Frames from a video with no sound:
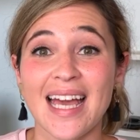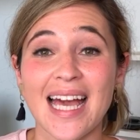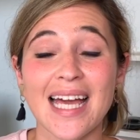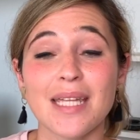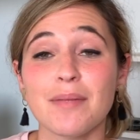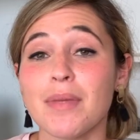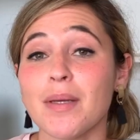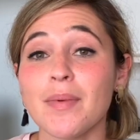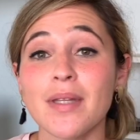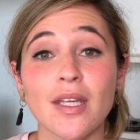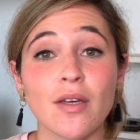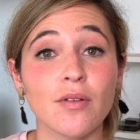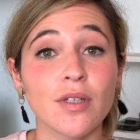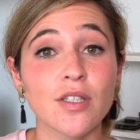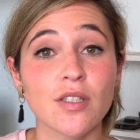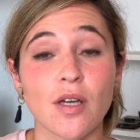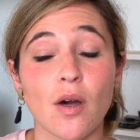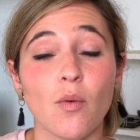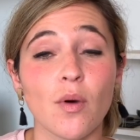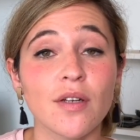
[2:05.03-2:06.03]
And maybe they only
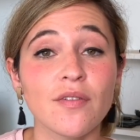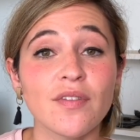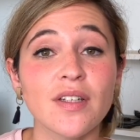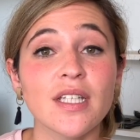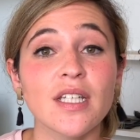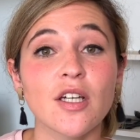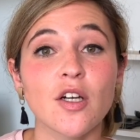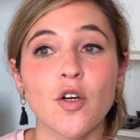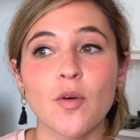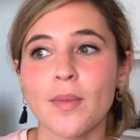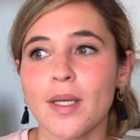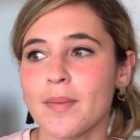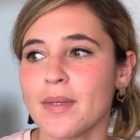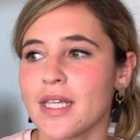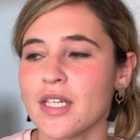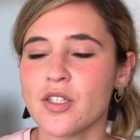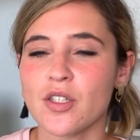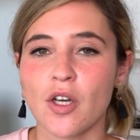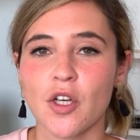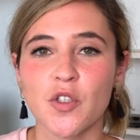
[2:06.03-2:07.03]
saw 1 video, maybe
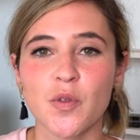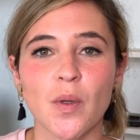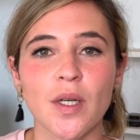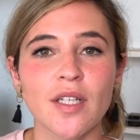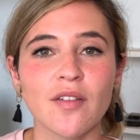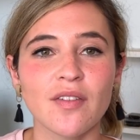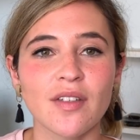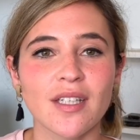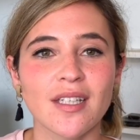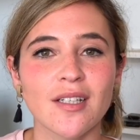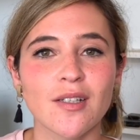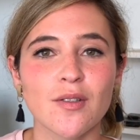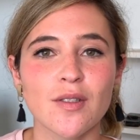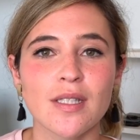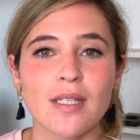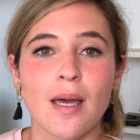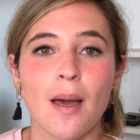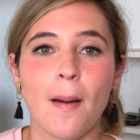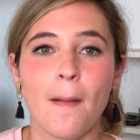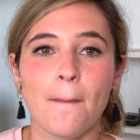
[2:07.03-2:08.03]
they saw 20 videos,